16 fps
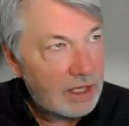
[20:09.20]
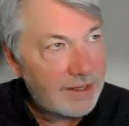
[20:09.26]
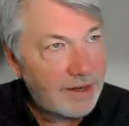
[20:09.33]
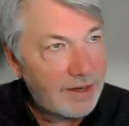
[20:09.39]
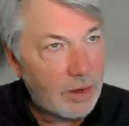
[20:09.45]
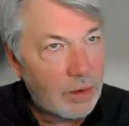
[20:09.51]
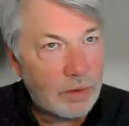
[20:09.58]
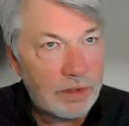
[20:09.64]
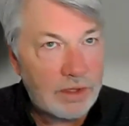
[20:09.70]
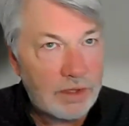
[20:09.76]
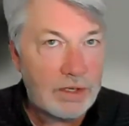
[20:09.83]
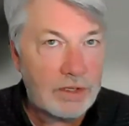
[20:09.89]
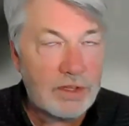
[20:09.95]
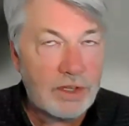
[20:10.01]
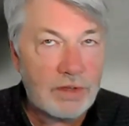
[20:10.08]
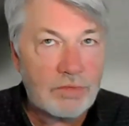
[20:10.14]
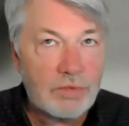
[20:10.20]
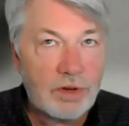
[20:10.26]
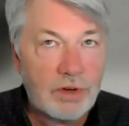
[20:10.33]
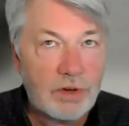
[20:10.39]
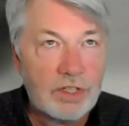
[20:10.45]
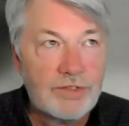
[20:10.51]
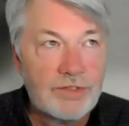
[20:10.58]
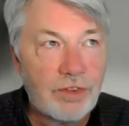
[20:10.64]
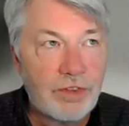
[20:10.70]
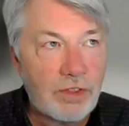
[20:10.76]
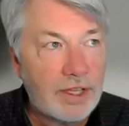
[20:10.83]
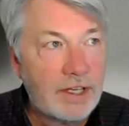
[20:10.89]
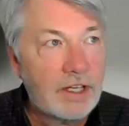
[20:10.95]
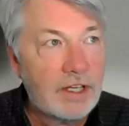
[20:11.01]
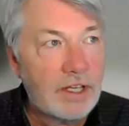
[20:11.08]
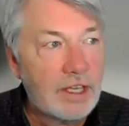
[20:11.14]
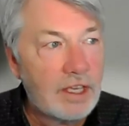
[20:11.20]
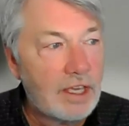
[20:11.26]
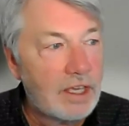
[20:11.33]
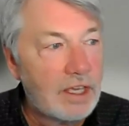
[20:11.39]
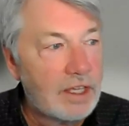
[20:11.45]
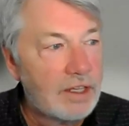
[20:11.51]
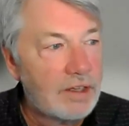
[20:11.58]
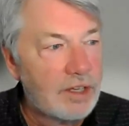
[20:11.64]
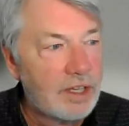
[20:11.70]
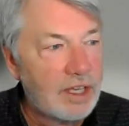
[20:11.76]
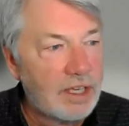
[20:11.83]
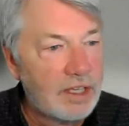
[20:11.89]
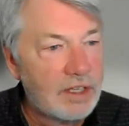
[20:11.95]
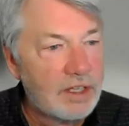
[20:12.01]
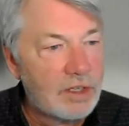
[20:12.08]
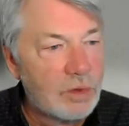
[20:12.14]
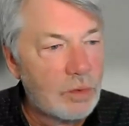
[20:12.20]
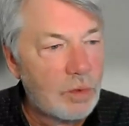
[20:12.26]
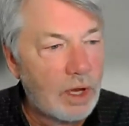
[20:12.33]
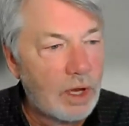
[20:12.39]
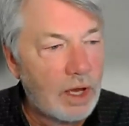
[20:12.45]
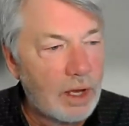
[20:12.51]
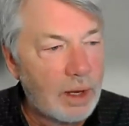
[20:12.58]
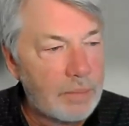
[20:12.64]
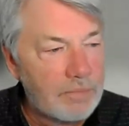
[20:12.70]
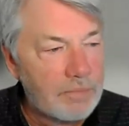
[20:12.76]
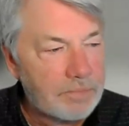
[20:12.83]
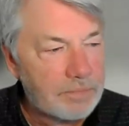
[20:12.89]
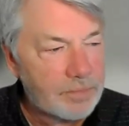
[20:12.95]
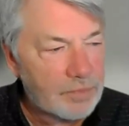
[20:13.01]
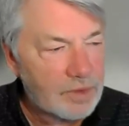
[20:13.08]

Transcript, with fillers: you know there, there, there is validity in in um,